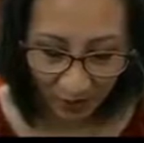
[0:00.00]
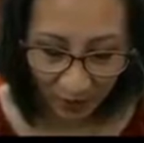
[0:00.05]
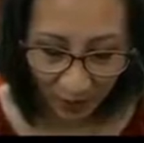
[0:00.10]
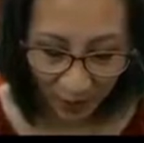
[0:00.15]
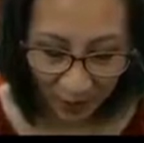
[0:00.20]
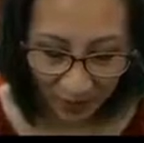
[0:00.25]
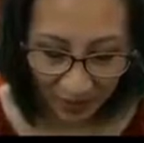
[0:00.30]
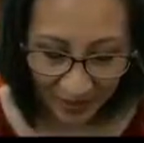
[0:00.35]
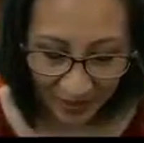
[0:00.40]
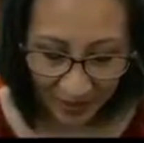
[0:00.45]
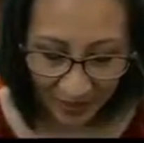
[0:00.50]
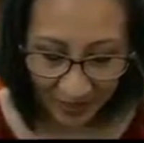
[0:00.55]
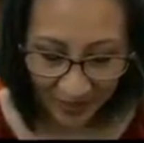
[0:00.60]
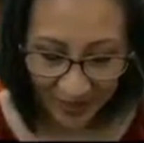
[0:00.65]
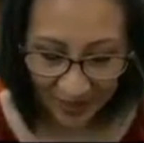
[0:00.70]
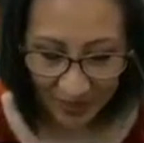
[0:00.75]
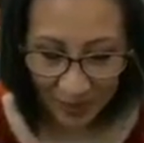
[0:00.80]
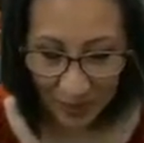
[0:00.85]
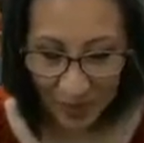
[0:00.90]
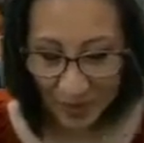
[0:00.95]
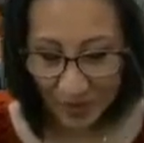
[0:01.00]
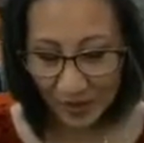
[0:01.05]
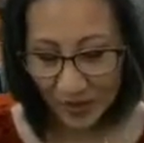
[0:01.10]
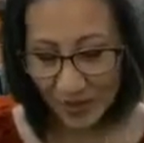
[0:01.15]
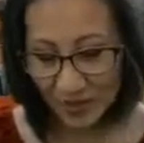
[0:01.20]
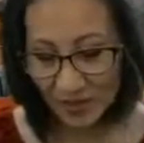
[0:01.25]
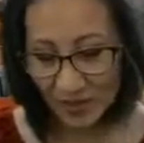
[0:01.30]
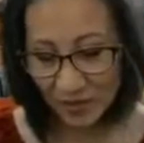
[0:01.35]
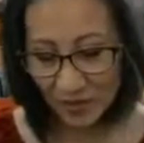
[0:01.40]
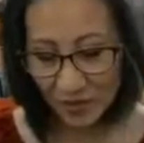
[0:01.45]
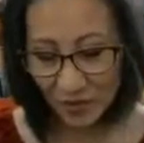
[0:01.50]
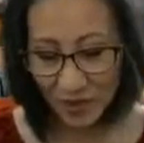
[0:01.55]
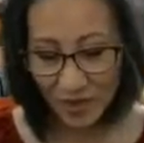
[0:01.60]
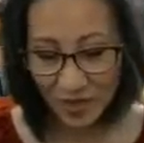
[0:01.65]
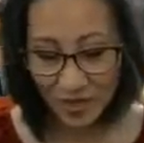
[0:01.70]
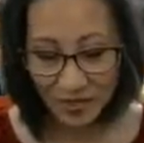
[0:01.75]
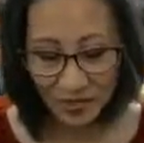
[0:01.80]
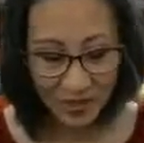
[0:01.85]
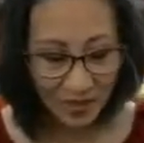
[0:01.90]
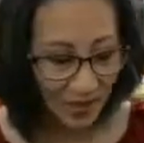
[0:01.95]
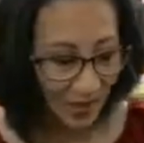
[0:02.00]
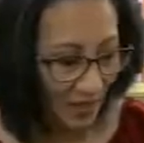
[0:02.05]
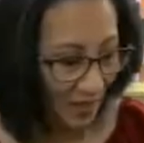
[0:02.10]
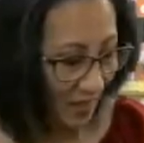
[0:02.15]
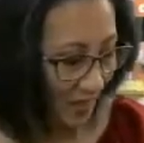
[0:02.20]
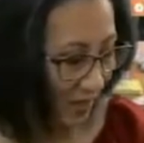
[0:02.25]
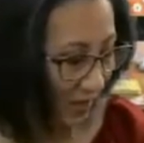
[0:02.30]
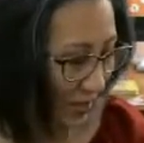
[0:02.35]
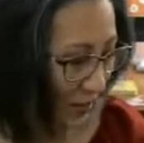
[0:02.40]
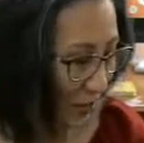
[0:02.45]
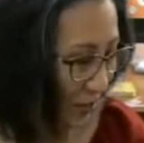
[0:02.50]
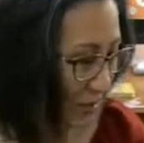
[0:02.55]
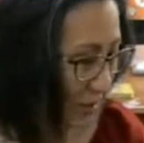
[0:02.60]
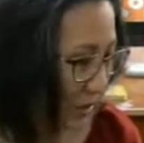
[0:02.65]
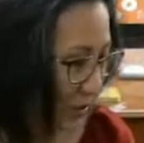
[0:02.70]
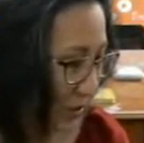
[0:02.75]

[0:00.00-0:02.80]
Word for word: for this head to make this great. All right, what's